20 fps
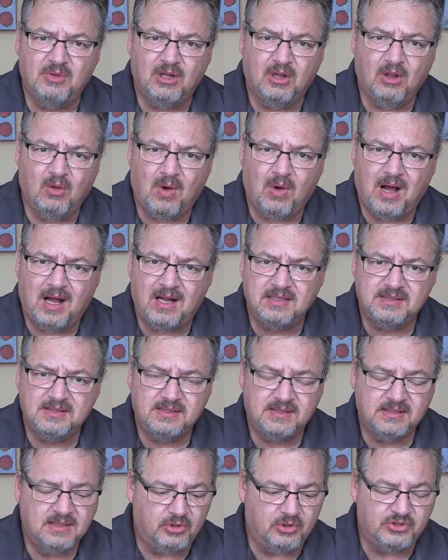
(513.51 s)

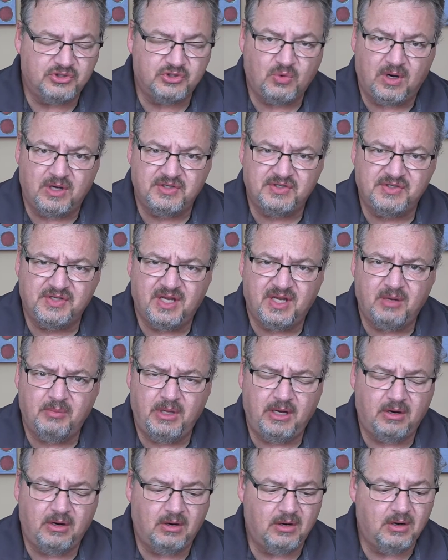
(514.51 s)
milliwatts per square
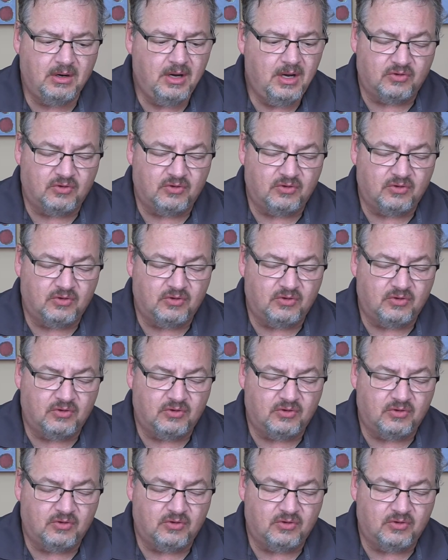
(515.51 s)
centimeter